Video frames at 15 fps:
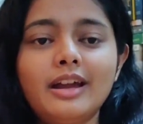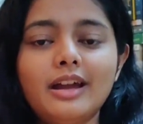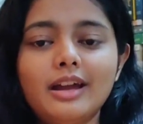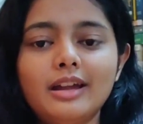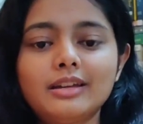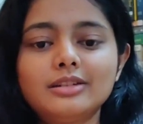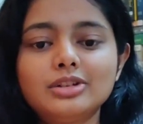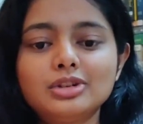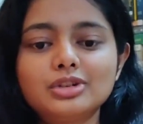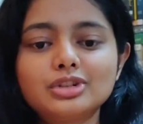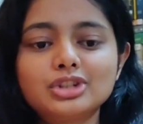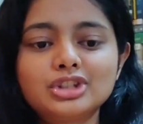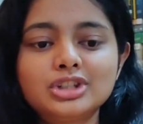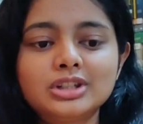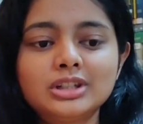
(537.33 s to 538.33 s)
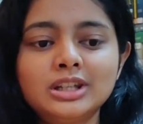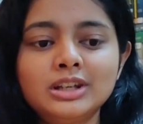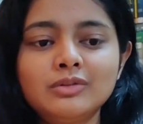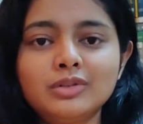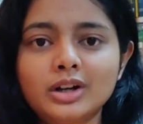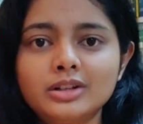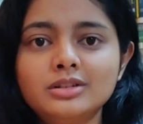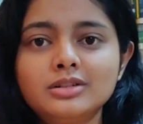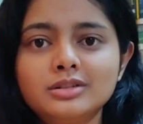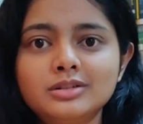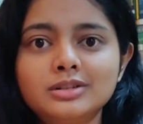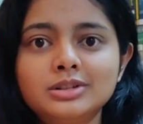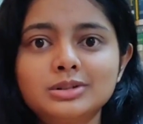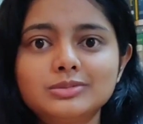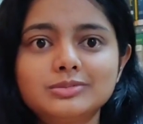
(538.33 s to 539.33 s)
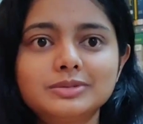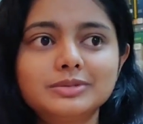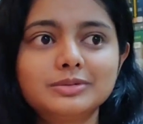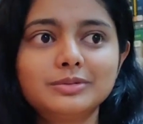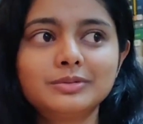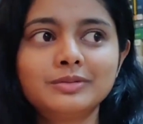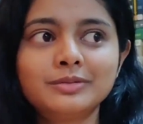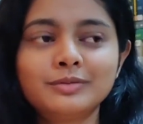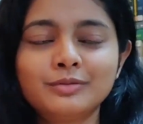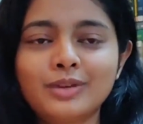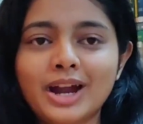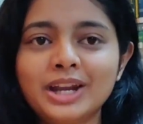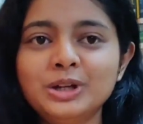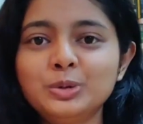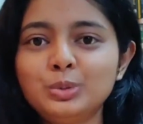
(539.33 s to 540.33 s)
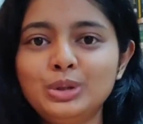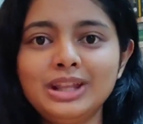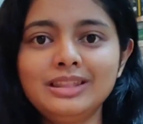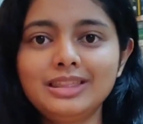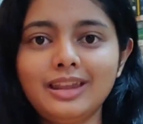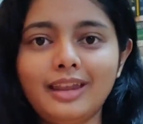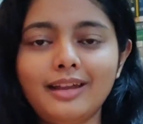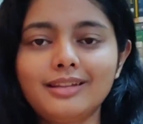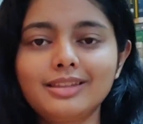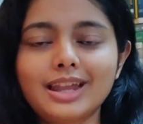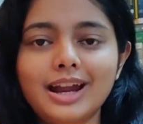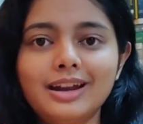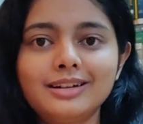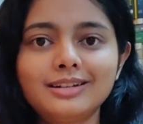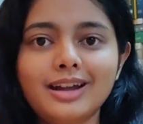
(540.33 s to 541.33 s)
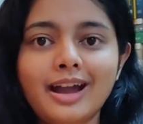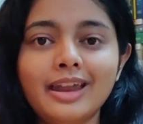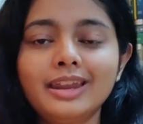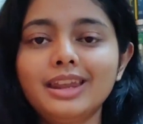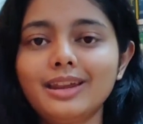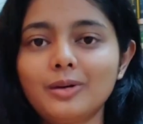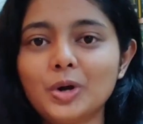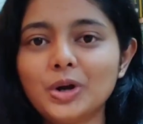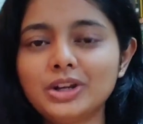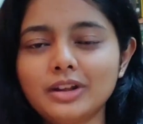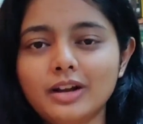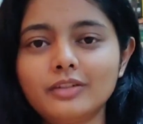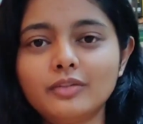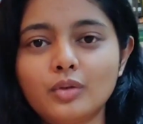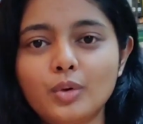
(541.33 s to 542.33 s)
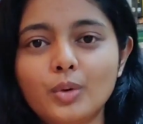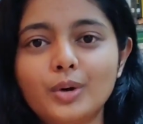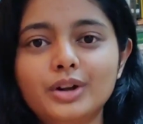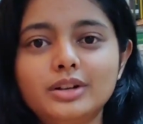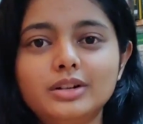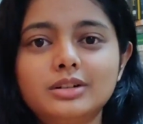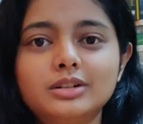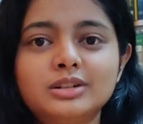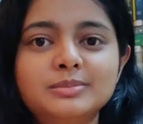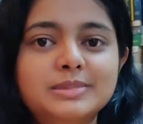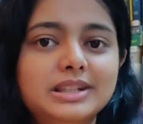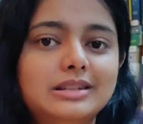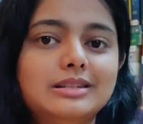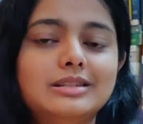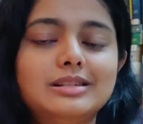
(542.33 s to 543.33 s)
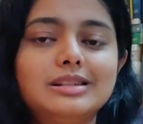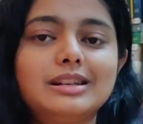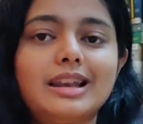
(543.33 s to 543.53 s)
and she wondered, why do they think that I cannot afford a business